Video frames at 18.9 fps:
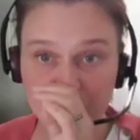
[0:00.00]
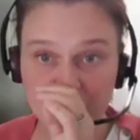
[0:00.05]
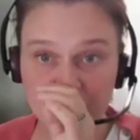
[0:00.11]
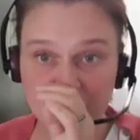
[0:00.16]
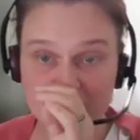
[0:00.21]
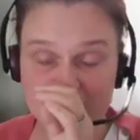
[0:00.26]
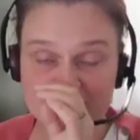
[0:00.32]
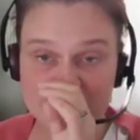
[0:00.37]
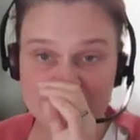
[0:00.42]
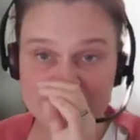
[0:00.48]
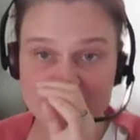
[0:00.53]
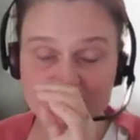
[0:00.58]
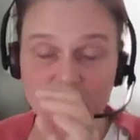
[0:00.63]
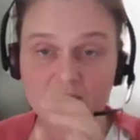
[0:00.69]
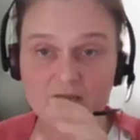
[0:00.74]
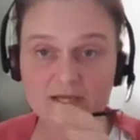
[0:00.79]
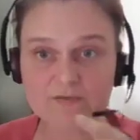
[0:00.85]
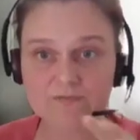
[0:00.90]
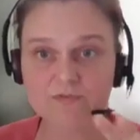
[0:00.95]
There's
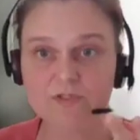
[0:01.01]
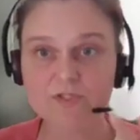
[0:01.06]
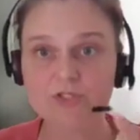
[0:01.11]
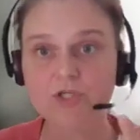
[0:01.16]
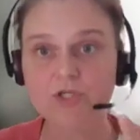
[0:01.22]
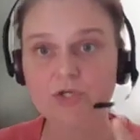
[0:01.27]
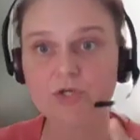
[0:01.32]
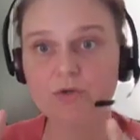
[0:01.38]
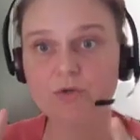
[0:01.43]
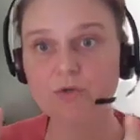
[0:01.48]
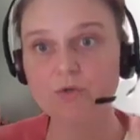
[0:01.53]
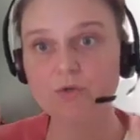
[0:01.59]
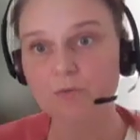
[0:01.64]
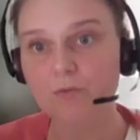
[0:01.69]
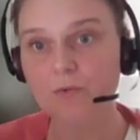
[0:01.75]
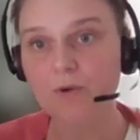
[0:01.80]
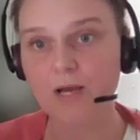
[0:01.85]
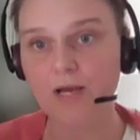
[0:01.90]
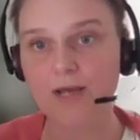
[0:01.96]
kind of
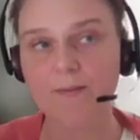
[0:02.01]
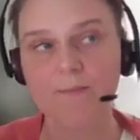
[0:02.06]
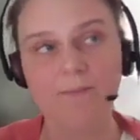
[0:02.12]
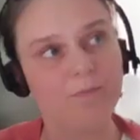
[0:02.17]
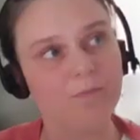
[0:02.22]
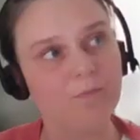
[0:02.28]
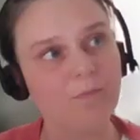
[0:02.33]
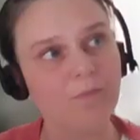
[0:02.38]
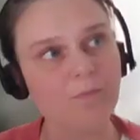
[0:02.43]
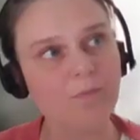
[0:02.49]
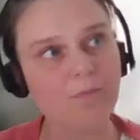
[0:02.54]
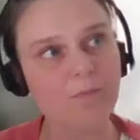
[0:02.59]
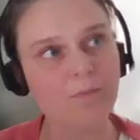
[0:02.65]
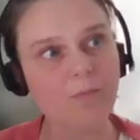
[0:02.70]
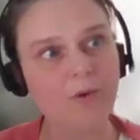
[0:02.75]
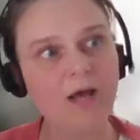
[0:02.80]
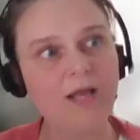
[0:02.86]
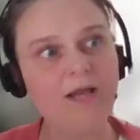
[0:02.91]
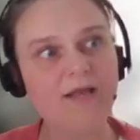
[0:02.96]
two, I
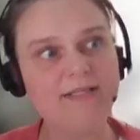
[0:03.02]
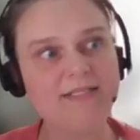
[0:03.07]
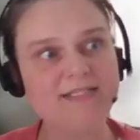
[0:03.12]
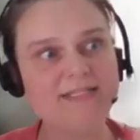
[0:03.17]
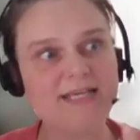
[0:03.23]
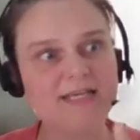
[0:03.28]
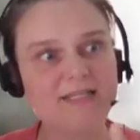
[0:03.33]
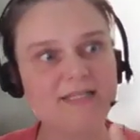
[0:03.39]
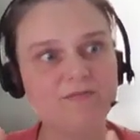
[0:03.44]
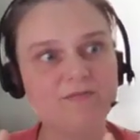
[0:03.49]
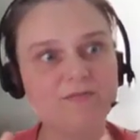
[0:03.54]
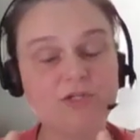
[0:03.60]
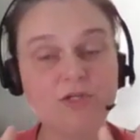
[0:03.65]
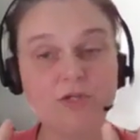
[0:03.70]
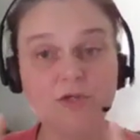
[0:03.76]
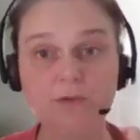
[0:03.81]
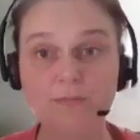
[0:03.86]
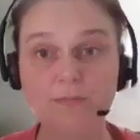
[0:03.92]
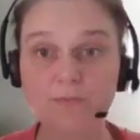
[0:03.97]
like to say sort of
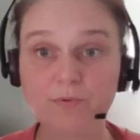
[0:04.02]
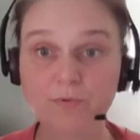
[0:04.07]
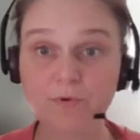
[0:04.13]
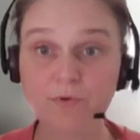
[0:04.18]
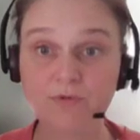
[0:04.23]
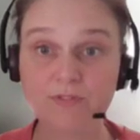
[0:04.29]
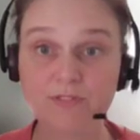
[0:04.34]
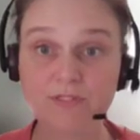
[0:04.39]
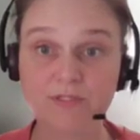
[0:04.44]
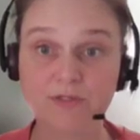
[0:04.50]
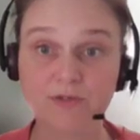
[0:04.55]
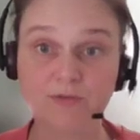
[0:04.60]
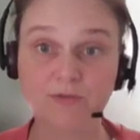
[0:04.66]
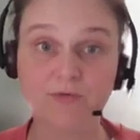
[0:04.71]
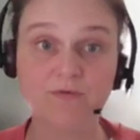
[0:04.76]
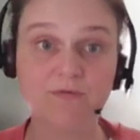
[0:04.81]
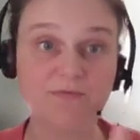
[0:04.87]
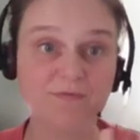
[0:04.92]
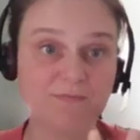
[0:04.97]
two prongs
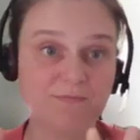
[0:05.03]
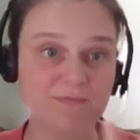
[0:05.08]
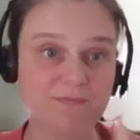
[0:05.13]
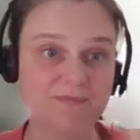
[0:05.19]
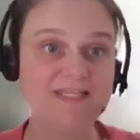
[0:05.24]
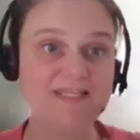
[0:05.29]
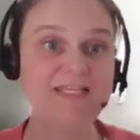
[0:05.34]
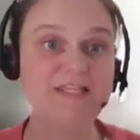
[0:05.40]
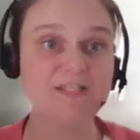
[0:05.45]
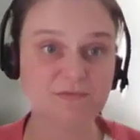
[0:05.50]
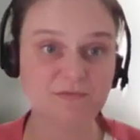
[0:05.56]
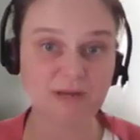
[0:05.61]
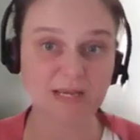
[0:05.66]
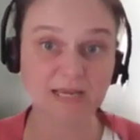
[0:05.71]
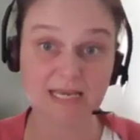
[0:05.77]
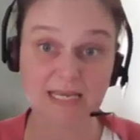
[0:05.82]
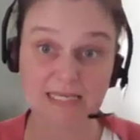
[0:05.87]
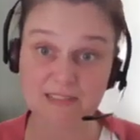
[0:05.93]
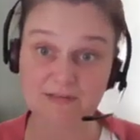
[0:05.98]
to
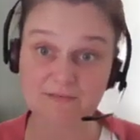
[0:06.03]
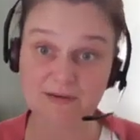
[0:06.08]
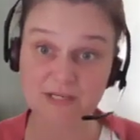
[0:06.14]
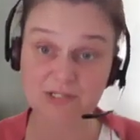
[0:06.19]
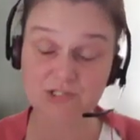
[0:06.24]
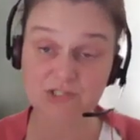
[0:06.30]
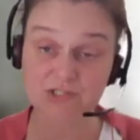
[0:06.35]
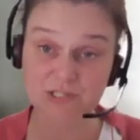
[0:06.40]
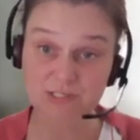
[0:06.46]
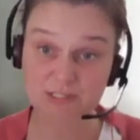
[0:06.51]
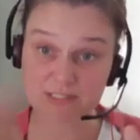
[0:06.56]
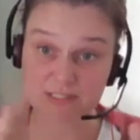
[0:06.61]
sensory intervention.